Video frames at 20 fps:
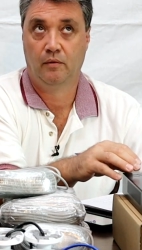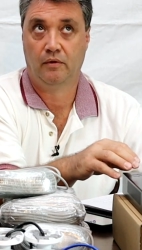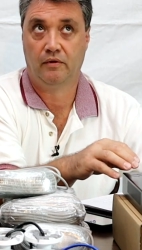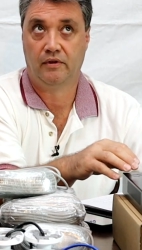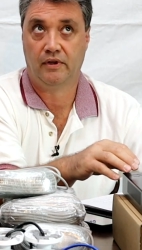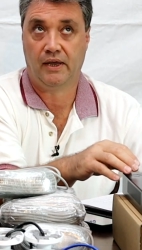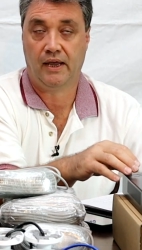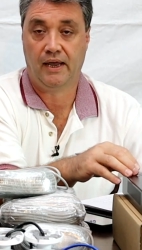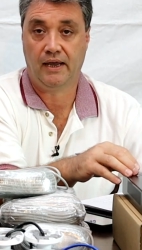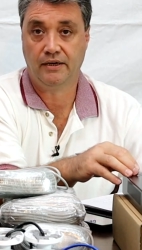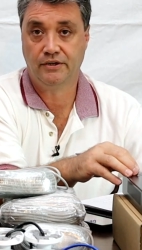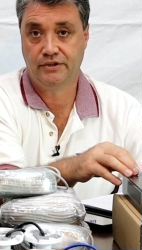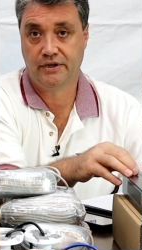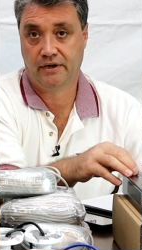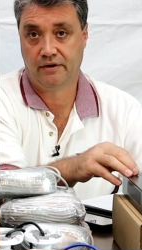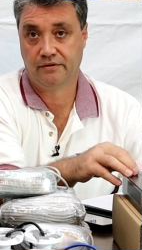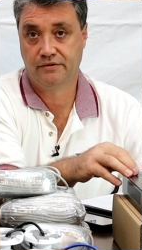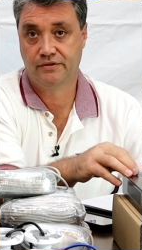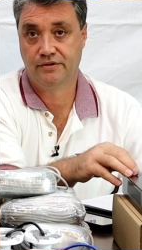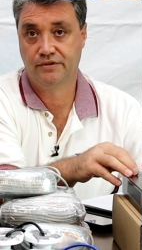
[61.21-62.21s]
With the 8
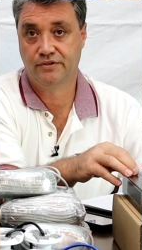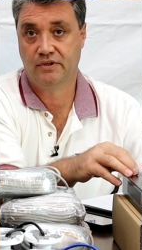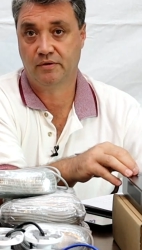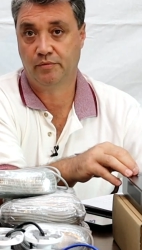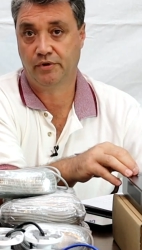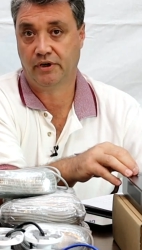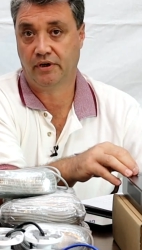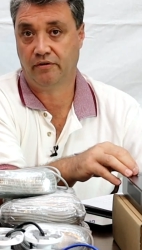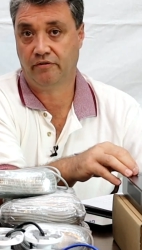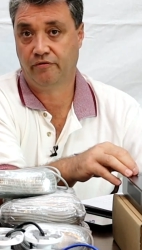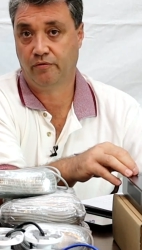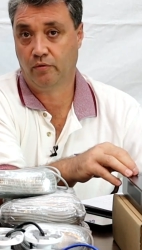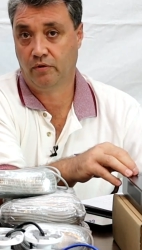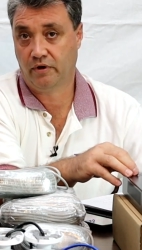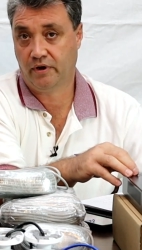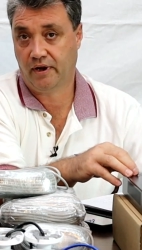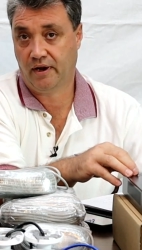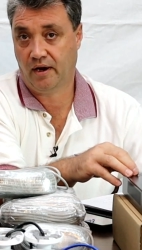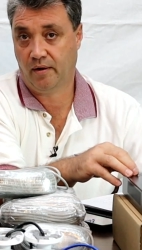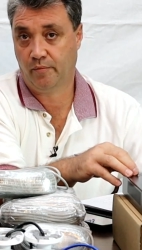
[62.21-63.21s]
channel system you get
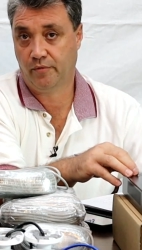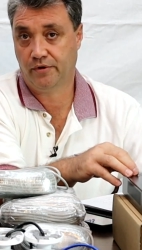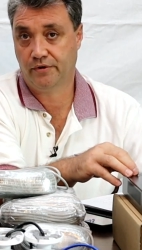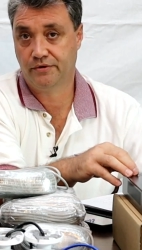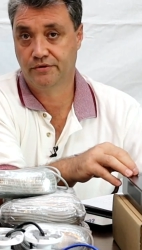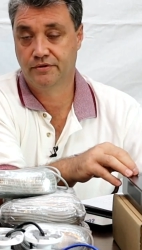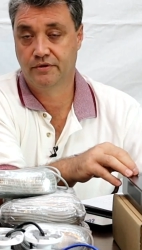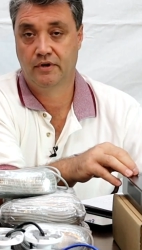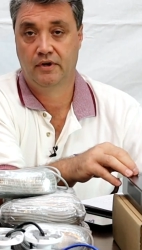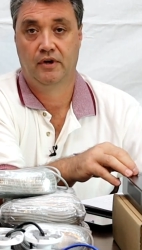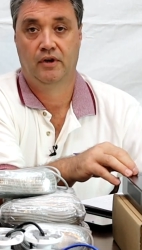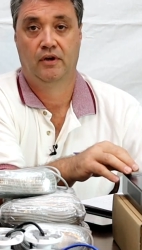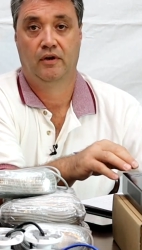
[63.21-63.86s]
4 cameras.